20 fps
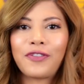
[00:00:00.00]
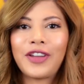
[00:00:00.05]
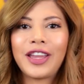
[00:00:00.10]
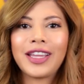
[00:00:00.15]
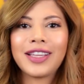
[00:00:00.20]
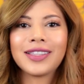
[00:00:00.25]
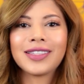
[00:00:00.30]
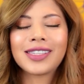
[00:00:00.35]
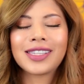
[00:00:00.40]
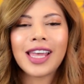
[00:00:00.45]

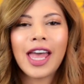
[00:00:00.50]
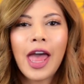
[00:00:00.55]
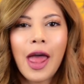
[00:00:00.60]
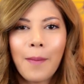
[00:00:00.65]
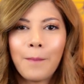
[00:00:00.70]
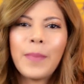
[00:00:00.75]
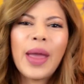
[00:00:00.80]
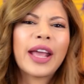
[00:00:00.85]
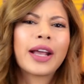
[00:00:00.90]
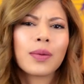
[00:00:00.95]
fiends,
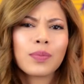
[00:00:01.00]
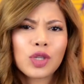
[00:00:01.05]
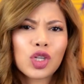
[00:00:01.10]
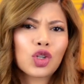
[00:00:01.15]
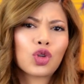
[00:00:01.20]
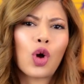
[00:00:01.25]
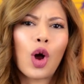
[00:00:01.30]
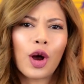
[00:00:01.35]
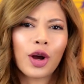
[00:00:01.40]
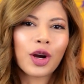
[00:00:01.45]
make them
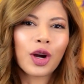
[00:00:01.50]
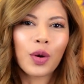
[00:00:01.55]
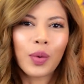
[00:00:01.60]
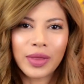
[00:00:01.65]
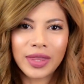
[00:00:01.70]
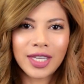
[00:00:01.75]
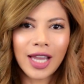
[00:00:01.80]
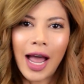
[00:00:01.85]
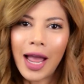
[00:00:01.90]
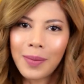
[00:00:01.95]
stronger
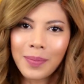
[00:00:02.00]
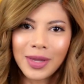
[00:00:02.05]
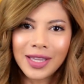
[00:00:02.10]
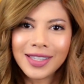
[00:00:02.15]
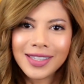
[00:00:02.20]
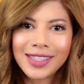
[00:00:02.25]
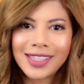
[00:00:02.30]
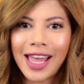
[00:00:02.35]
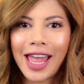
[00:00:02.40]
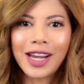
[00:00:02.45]
with
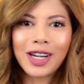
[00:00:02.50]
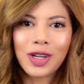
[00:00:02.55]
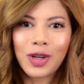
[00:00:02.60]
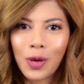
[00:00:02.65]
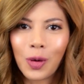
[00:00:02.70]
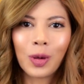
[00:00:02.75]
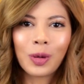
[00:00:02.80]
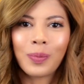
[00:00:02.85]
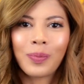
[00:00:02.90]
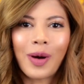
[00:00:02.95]
diamonds and
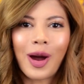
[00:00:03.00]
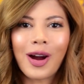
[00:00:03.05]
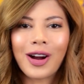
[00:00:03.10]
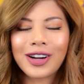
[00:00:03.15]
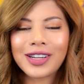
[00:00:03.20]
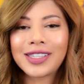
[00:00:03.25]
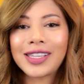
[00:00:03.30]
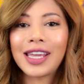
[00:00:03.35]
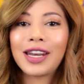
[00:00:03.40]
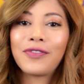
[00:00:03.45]
gold
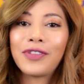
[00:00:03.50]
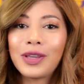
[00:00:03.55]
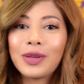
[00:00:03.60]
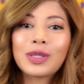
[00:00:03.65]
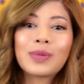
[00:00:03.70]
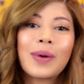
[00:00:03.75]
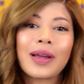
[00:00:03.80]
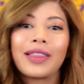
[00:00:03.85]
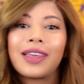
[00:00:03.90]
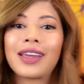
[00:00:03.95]
bars, and if you
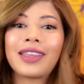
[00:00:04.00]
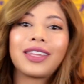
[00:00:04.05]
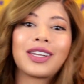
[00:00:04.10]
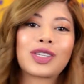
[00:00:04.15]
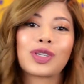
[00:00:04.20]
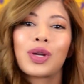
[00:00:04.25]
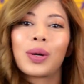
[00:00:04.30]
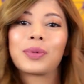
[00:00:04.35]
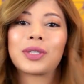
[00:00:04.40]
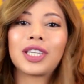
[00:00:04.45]
use my link in the
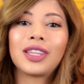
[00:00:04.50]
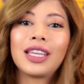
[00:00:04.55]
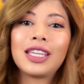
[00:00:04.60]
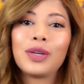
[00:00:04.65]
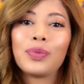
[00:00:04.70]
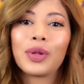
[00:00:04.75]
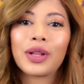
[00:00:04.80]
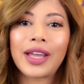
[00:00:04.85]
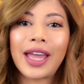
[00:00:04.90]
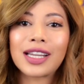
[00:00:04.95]
description,
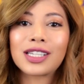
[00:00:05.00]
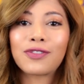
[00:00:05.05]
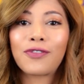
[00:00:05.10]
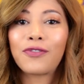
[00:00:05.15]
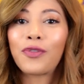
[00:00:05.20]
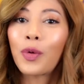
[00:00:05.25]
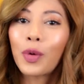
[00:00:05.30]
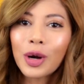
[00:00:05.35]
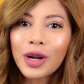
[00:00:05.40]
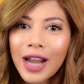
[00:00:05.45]
then you will get
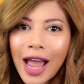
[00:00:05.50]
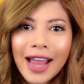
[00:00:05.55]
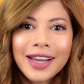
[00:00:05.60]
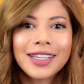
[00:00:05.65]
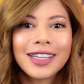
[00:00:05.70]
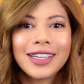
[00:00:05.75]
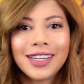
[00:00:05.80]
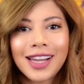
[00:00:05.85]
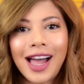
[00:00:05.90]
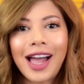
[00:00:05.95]
four
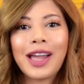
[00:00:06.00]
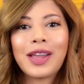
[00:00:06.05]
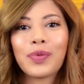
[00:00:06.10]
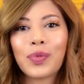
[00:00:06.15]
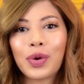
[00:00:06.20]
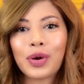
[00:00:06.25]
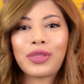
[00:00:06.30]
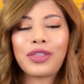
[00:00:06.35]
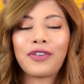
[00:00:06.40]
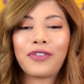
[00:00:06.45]
ninety-nine
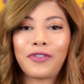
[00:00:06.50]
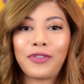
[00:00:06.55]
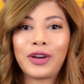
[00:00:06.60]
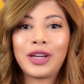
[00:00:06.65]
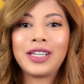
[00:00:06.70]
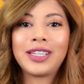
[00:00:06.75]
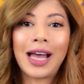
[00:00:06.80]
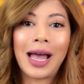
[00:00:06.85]
worth of free